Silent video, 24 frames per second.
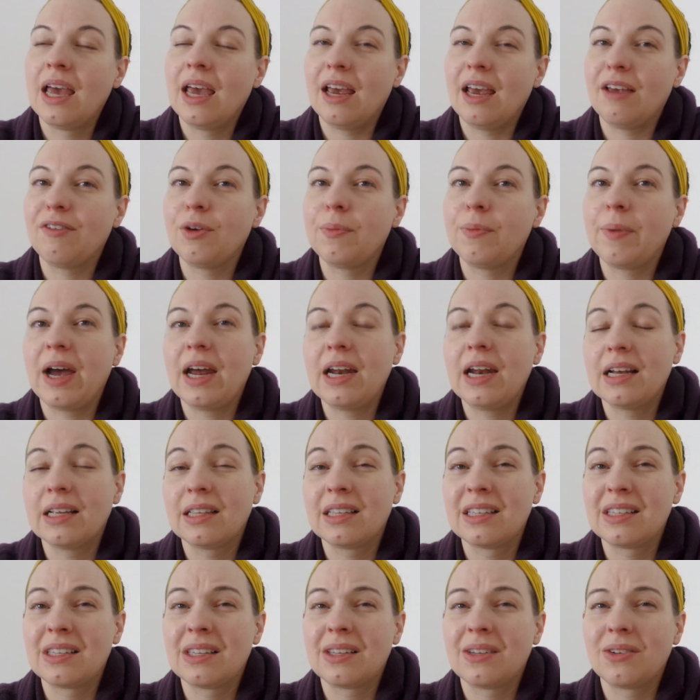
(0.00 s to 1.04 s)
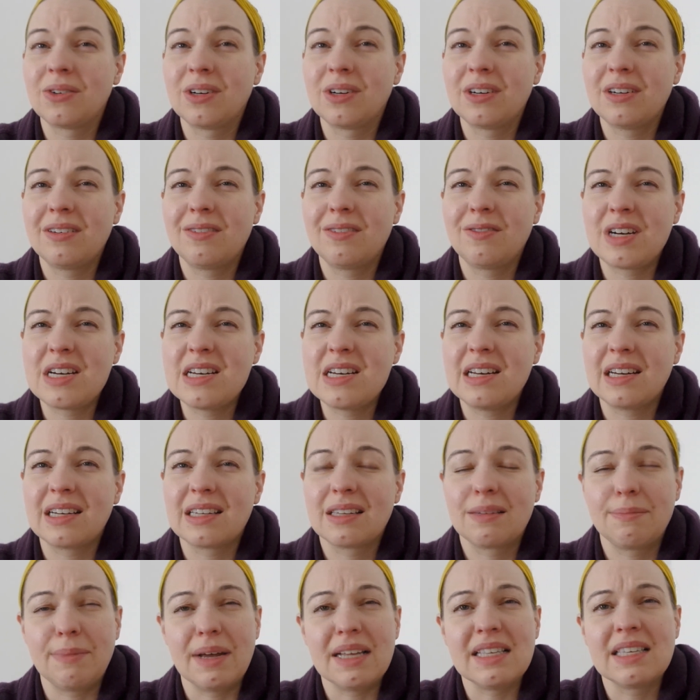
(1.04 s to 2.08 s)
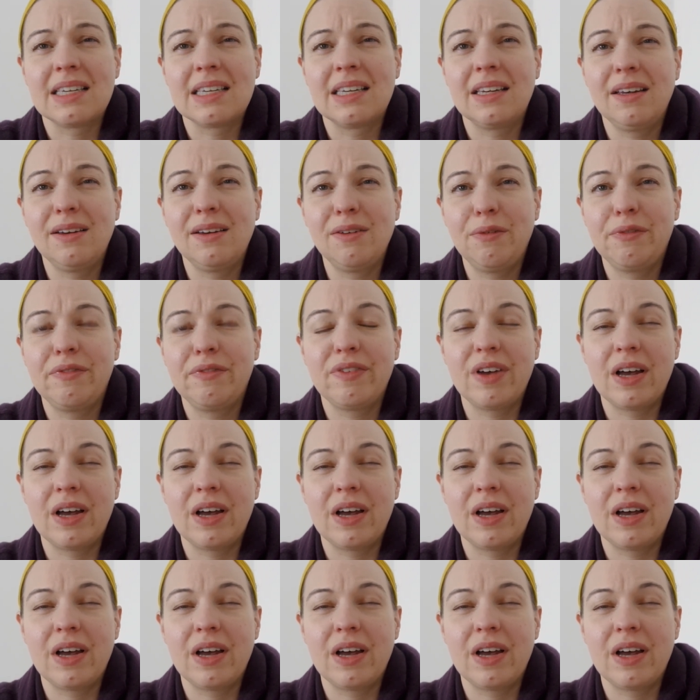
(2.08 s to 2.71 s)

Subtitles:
if you buy it at the store, it's very expensive.